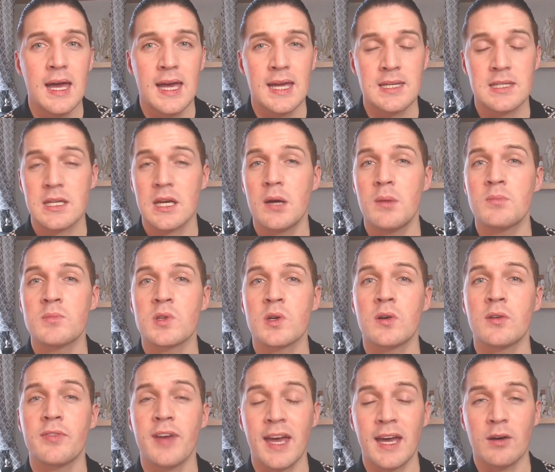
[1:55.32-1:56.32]
in terms
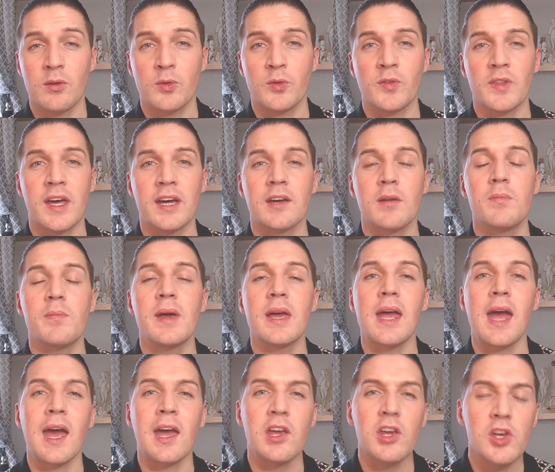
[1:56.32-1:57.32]
of health, that can
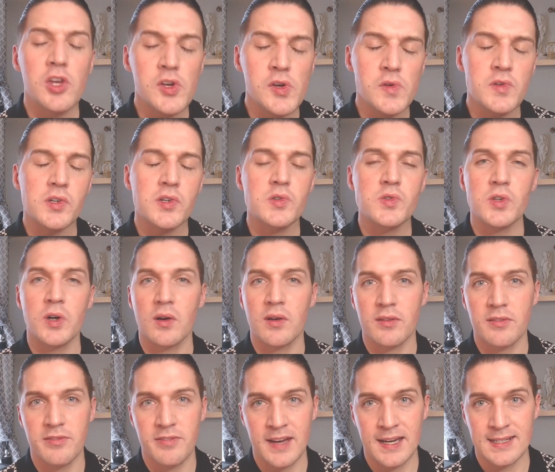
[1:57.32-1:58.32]
be a huge
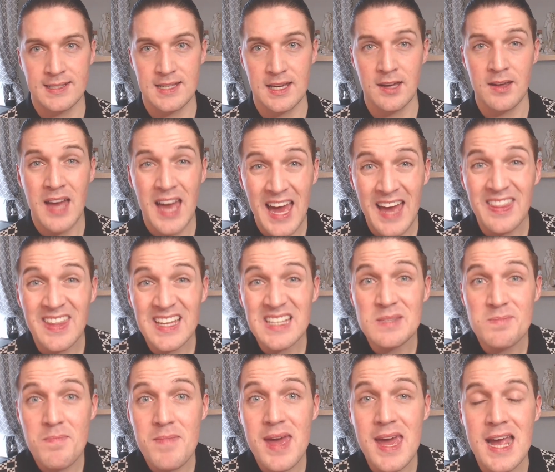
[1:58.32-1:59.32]
controlling factor, and
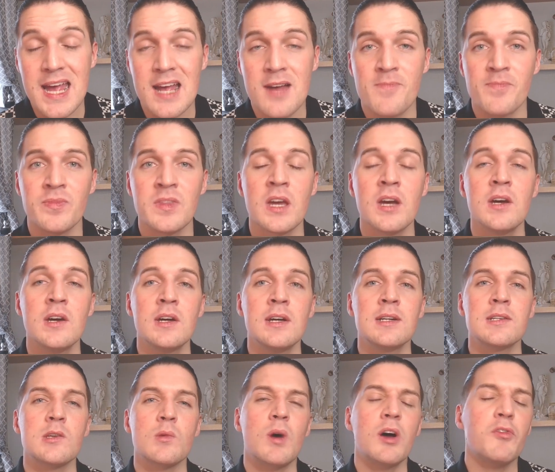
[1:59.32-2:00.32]
that's me.
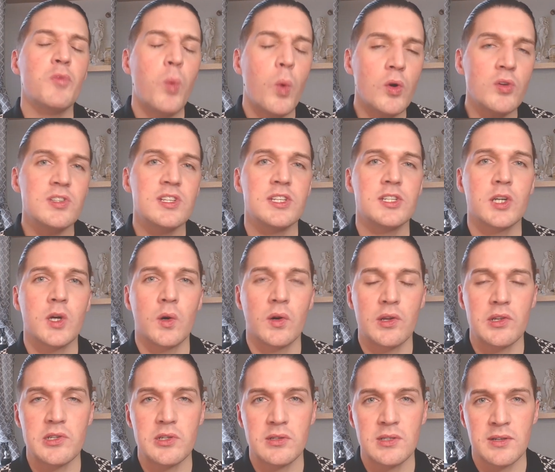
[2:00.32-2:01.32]
So I've wanted to go
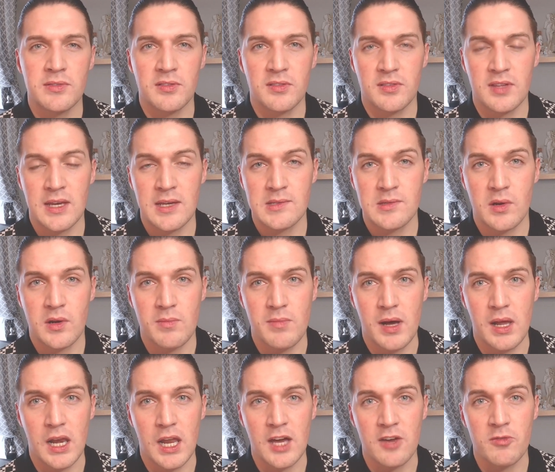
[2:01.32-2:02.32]
on and do different things on in
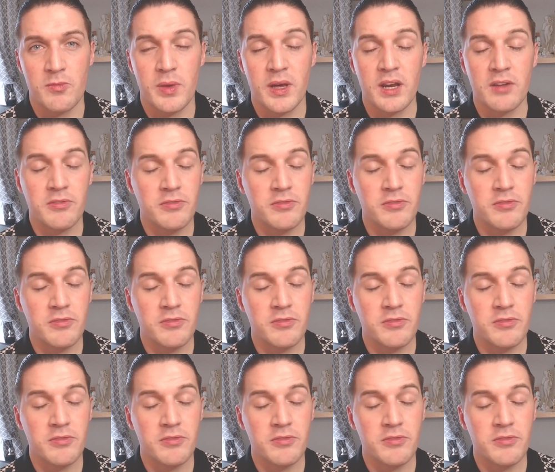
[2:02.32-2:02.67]
my life, but